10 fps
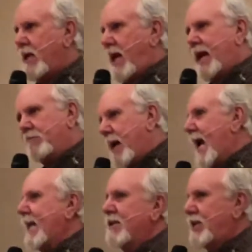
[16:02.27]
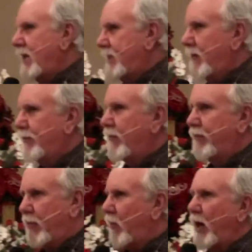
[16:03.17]
And man, is that different
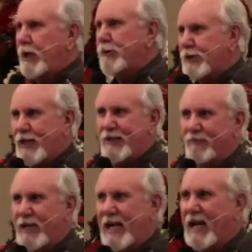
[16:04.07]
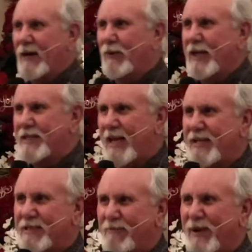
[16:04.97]
from the way you see them? Can I get a witness out
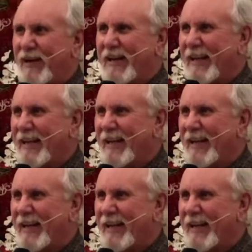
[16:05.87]
of somebody?